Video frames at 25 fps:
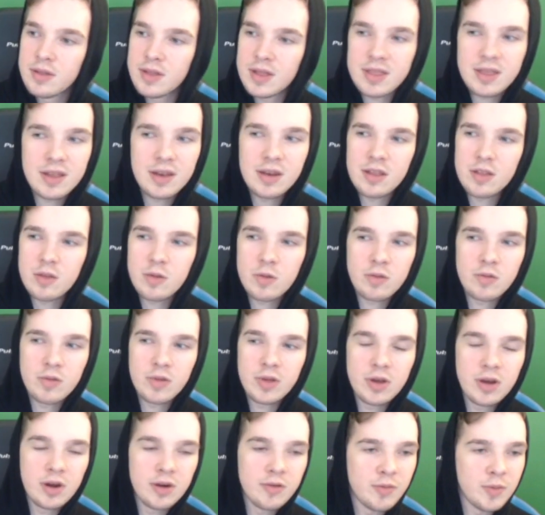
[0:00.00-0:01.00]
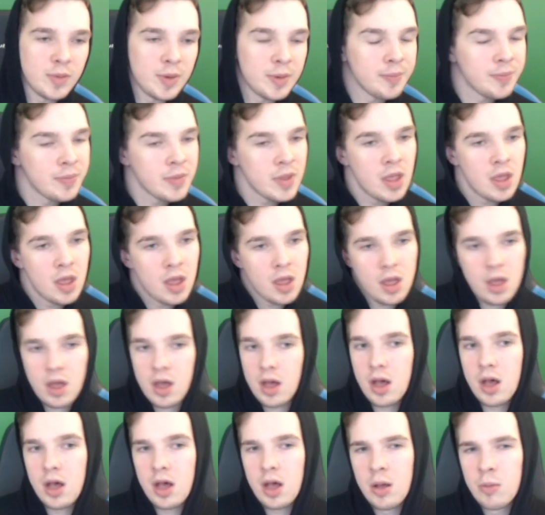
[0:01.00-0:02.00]
That sentence was really hard for me.
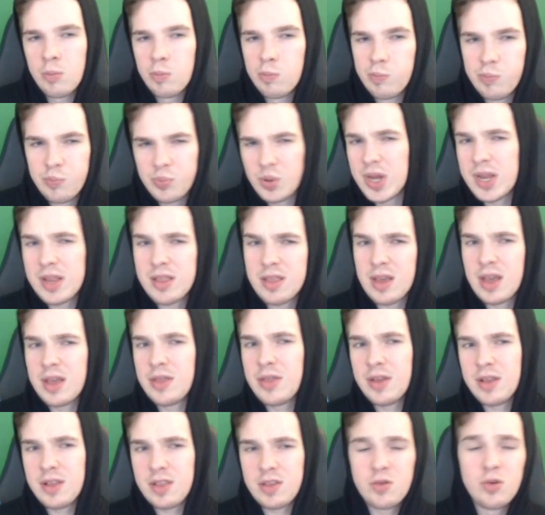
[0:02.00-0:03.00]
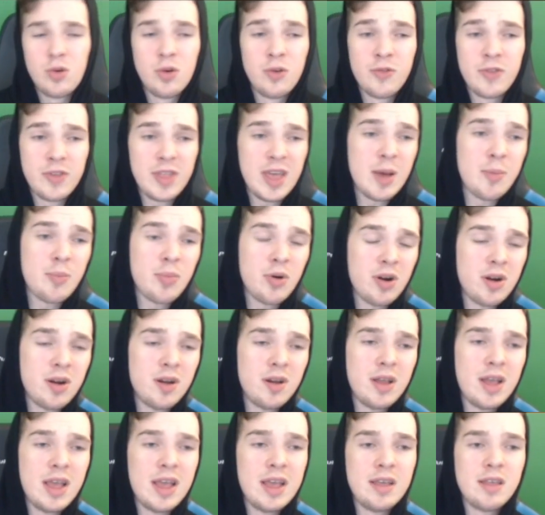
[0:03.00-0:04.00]
But I think it's cool for that
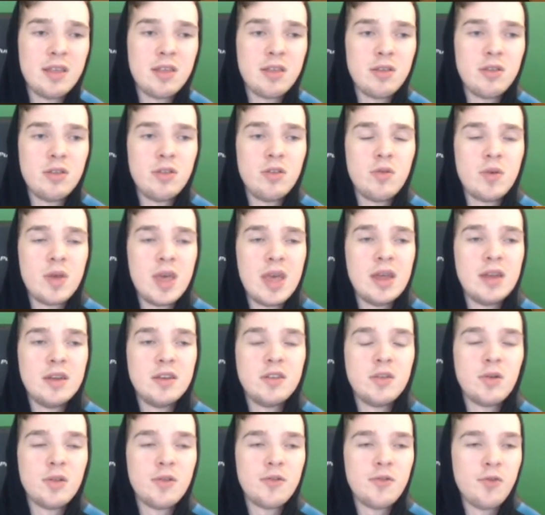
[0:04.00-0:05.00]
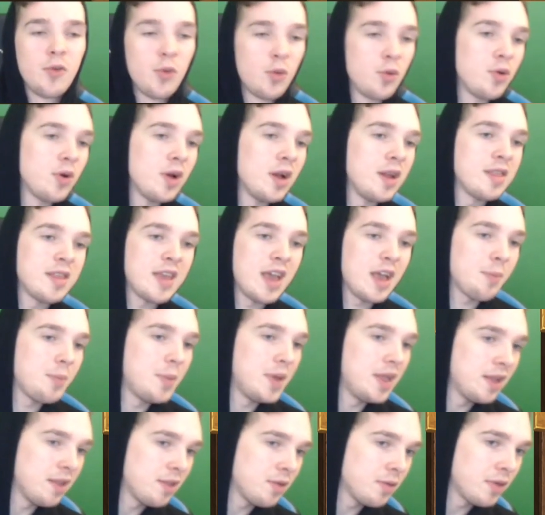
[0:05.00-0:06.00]
part, as you can deal with 4 attack
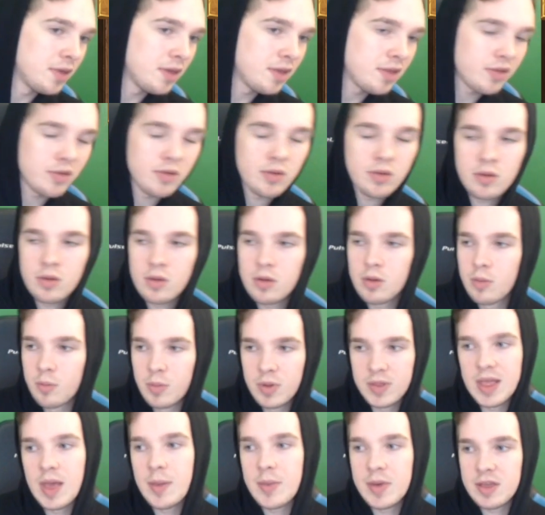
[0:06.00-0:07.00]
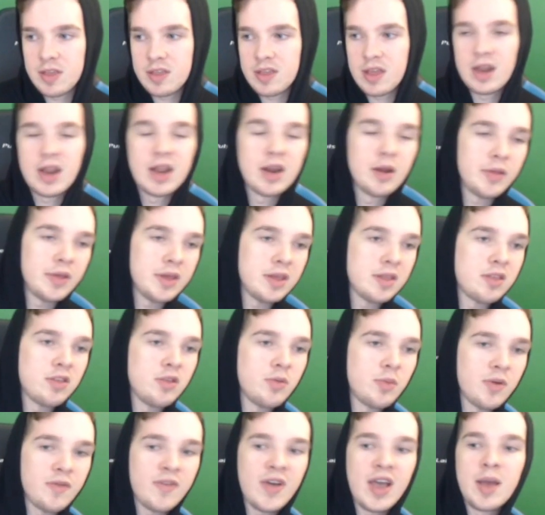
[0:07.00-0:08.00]
minions with this. But that being said, I don't think it's
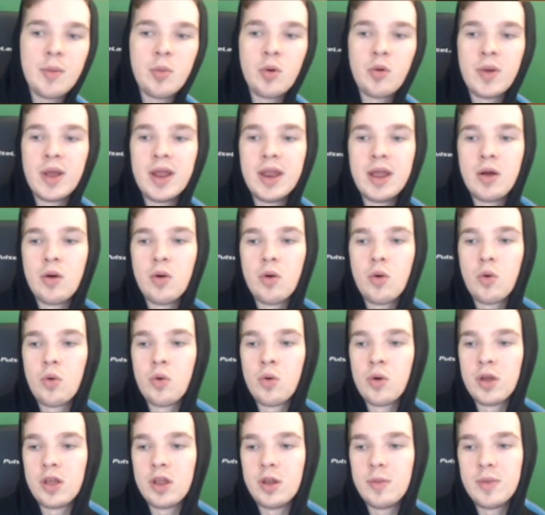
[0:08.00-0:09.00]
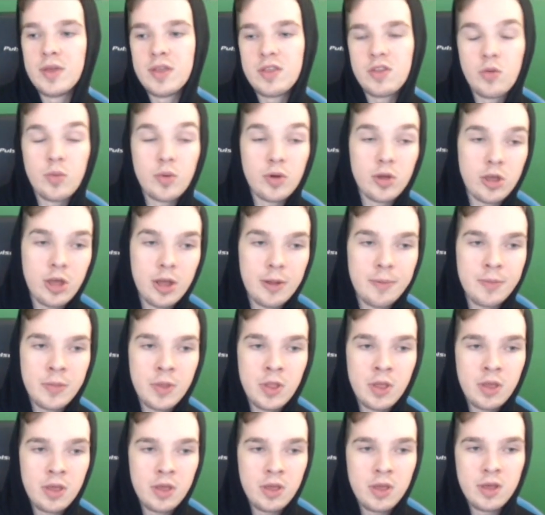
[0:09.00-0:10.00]
super valuable right now, or going to be super good.
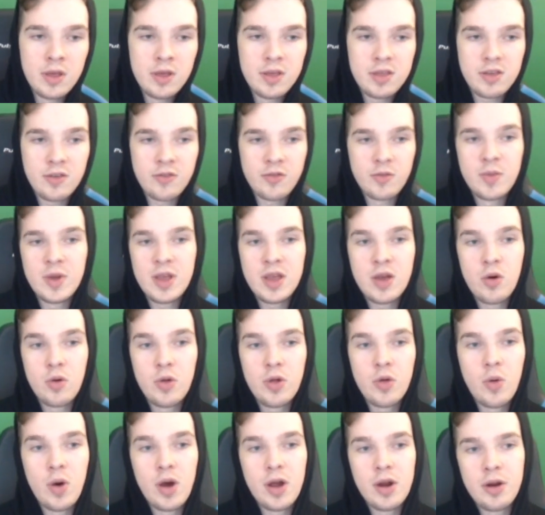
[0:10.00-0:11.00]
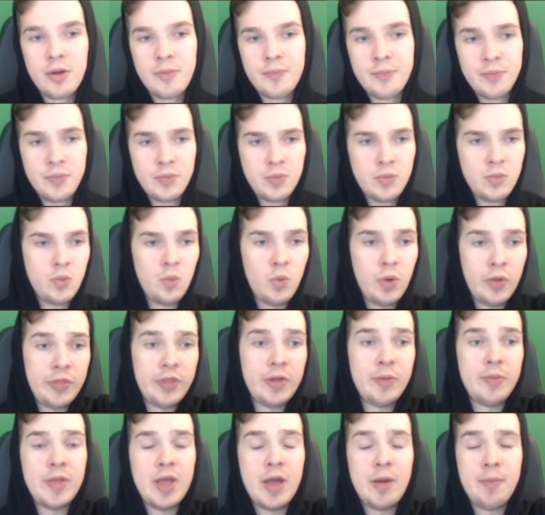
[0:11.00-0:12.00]
So for me, Holy Water, 1
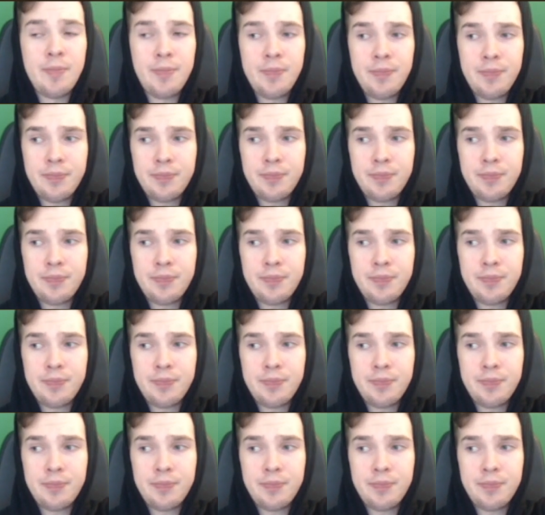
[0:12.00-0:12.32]
thumb down.